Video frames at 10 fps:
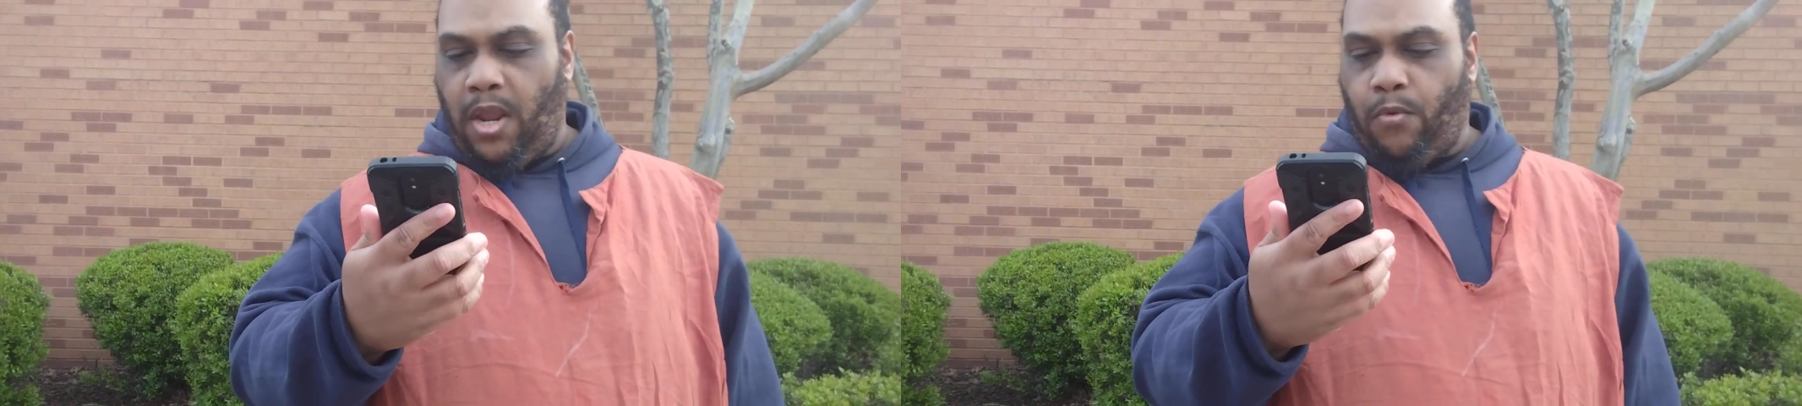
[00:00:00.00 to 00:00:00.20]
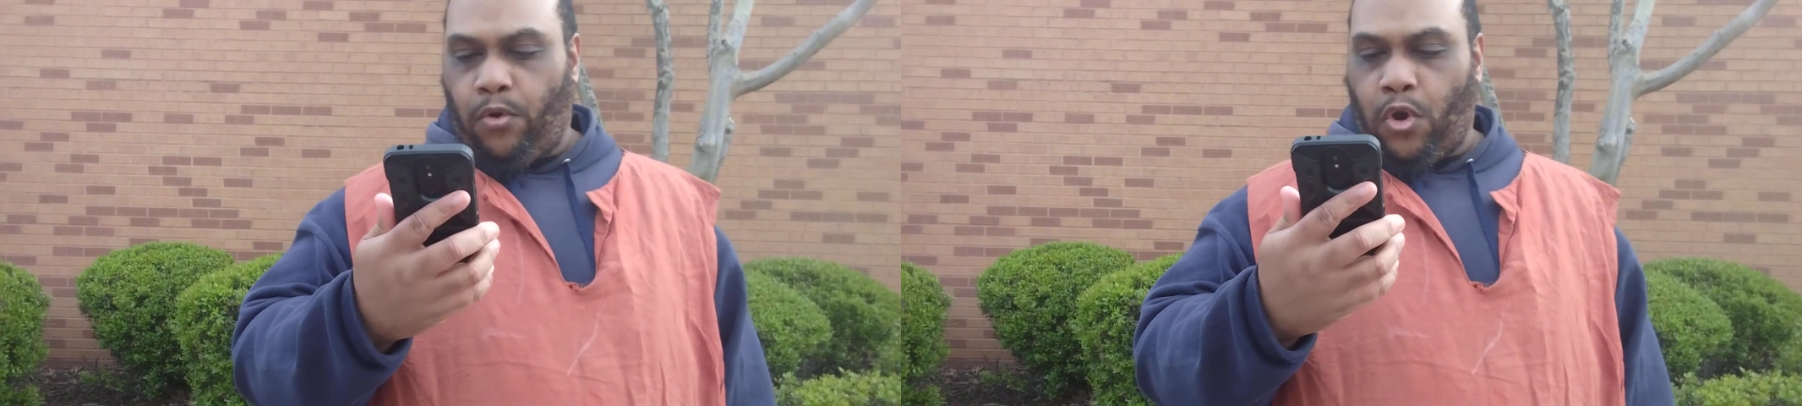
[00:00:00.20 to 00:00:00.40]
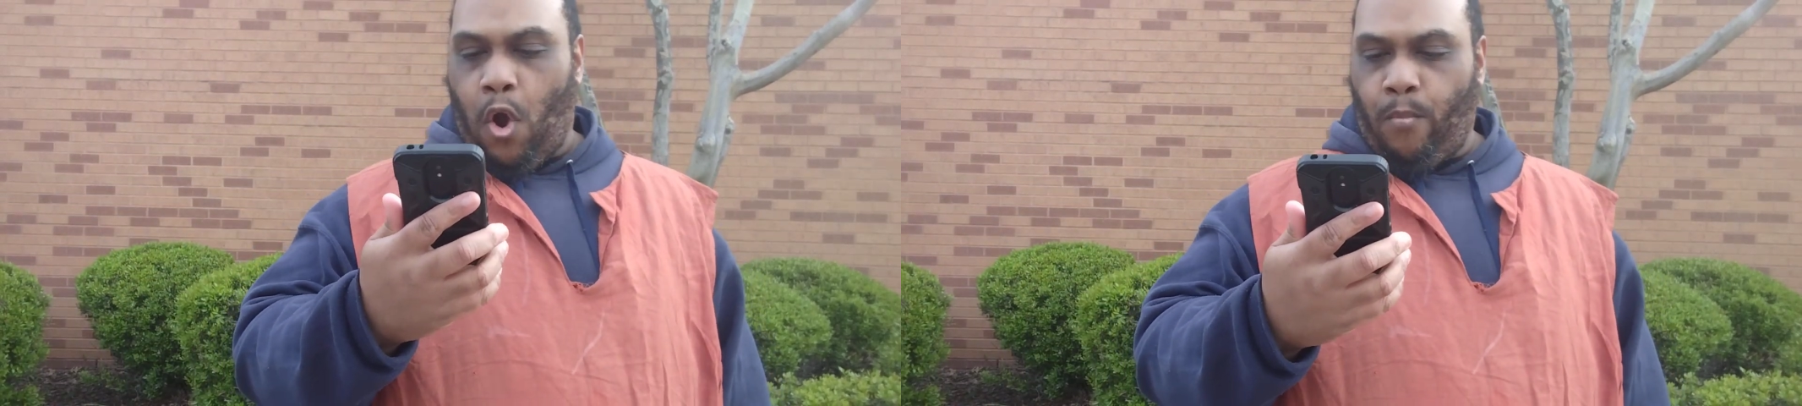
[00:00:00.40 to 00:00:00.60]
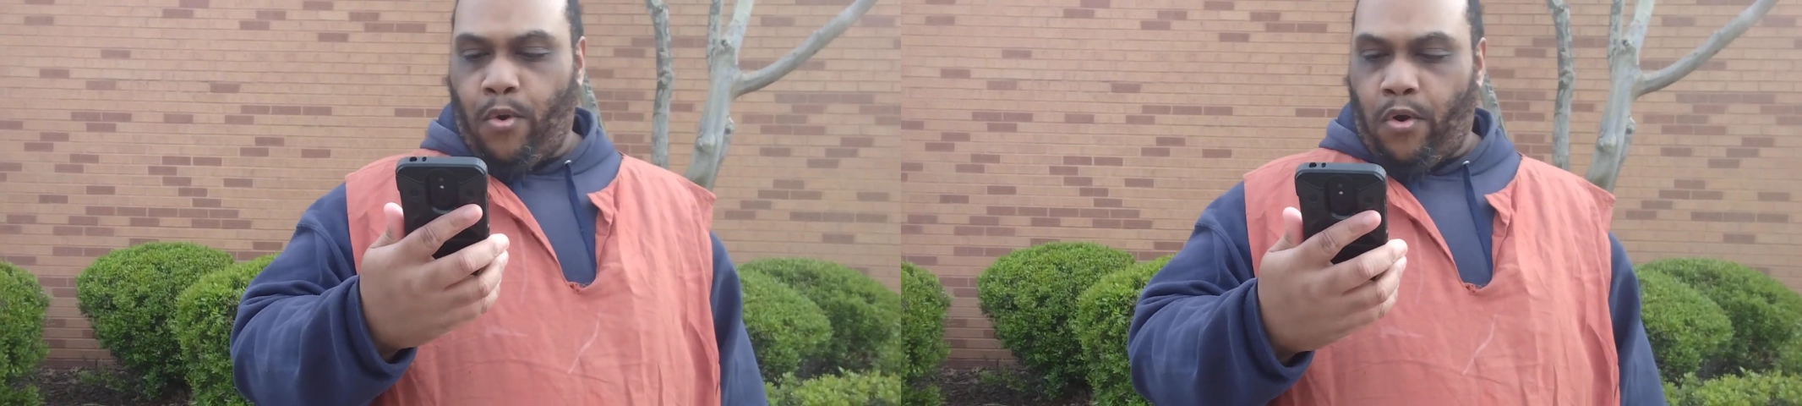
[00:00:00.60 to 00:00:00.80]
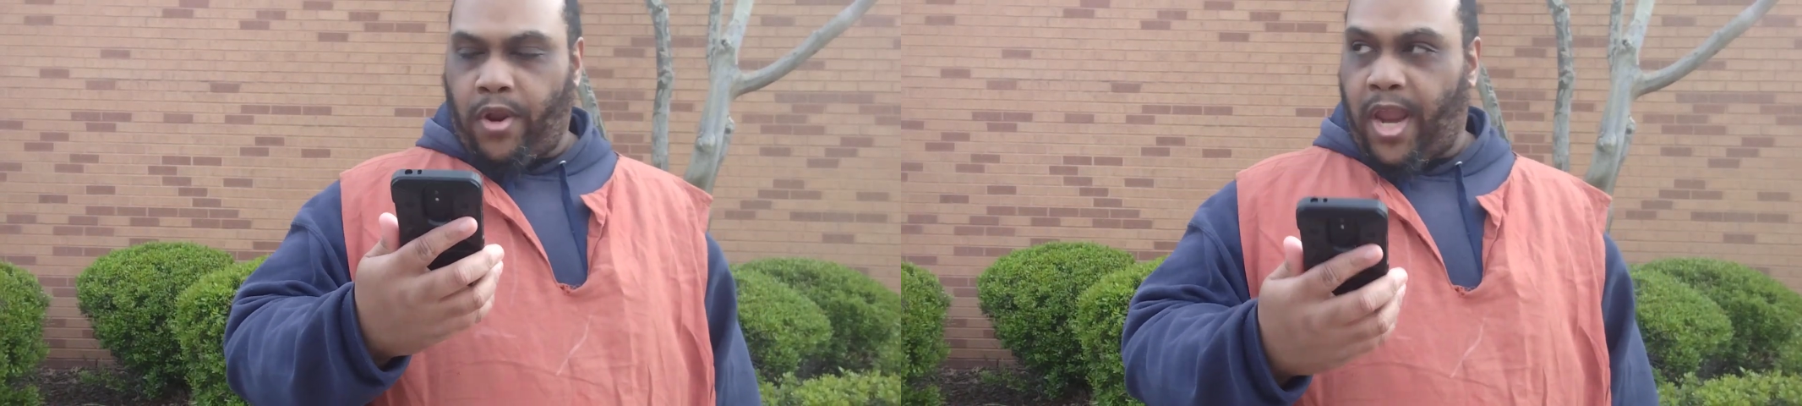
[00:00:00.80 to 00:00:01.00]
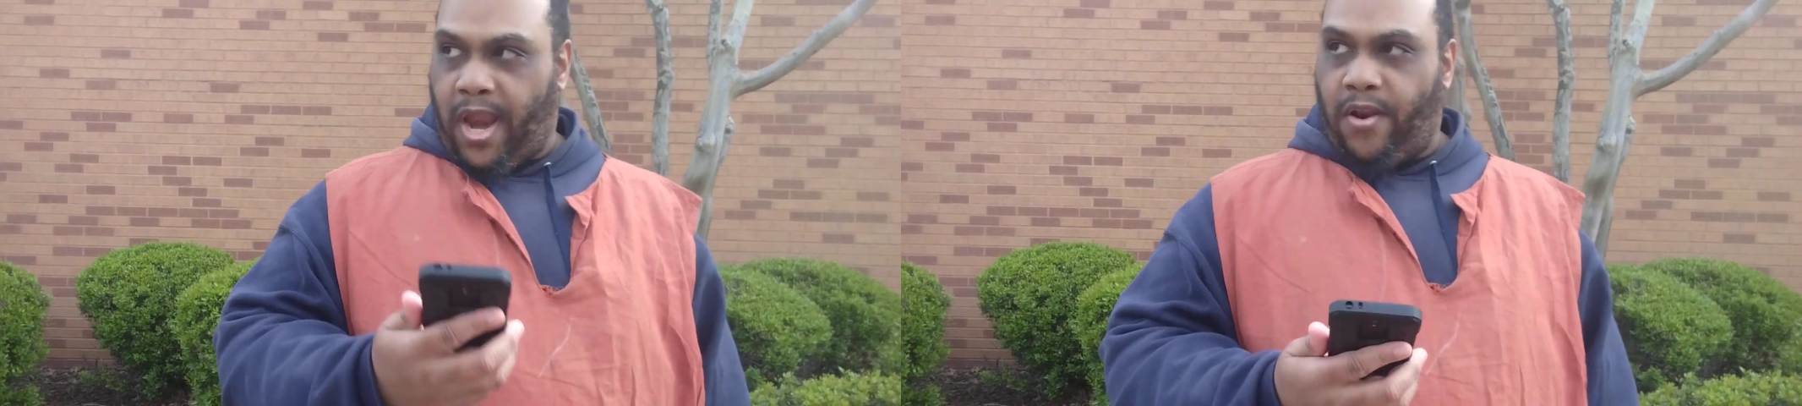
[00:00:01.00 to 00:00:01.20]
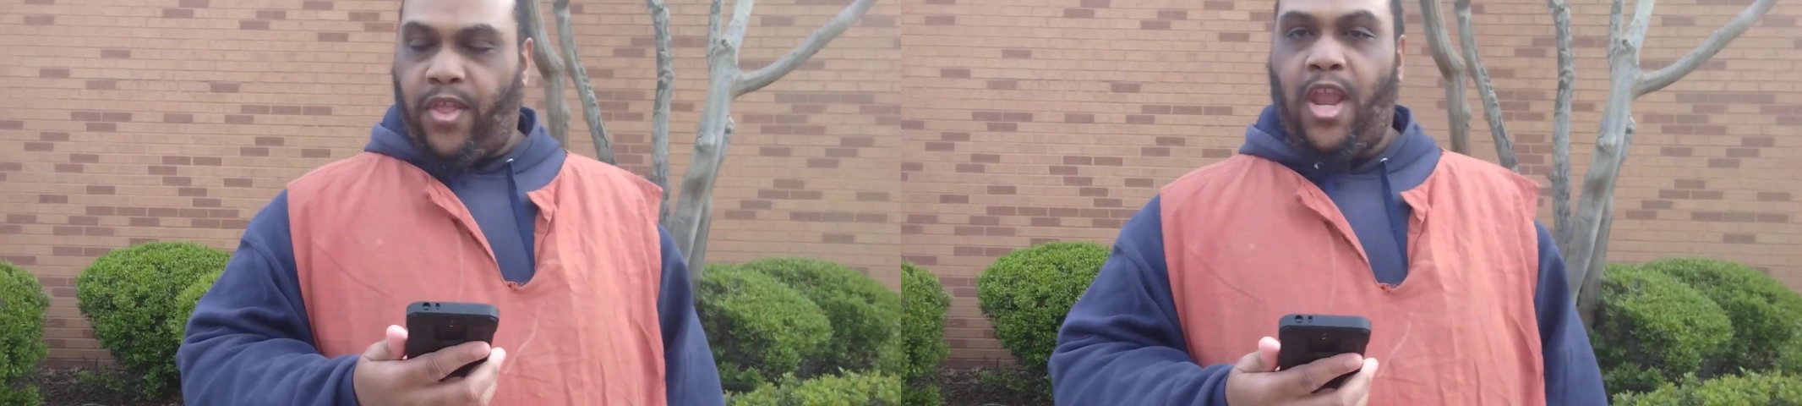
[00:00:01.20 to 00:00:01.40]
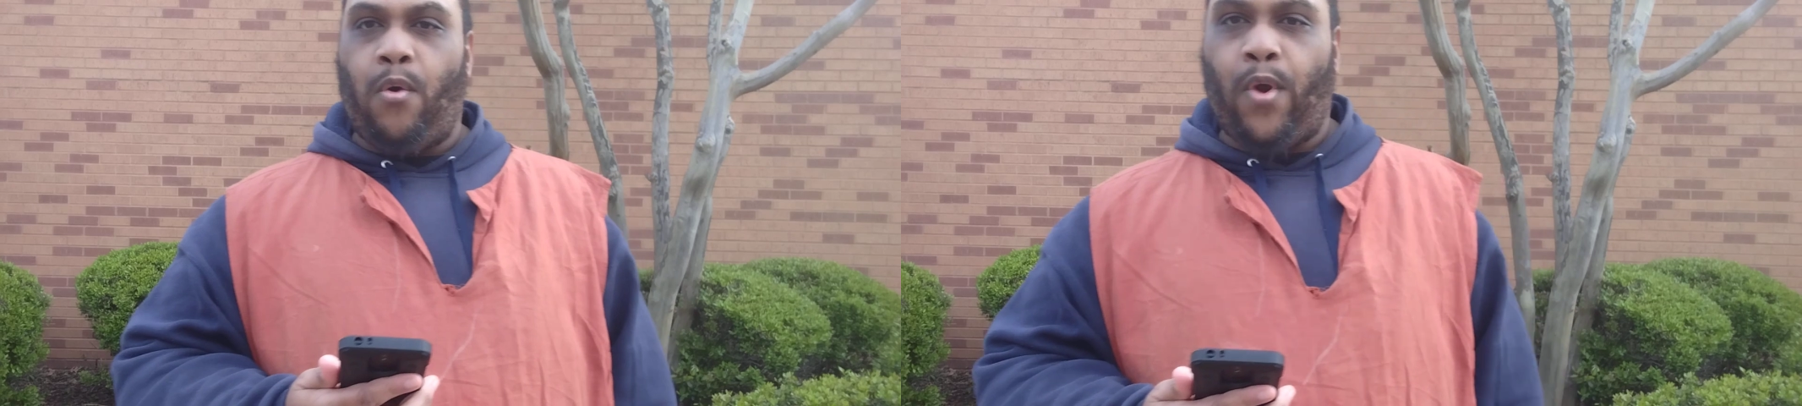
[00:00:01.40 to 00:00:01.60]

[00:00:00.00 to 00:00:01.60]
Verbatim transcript: He will no more carry thee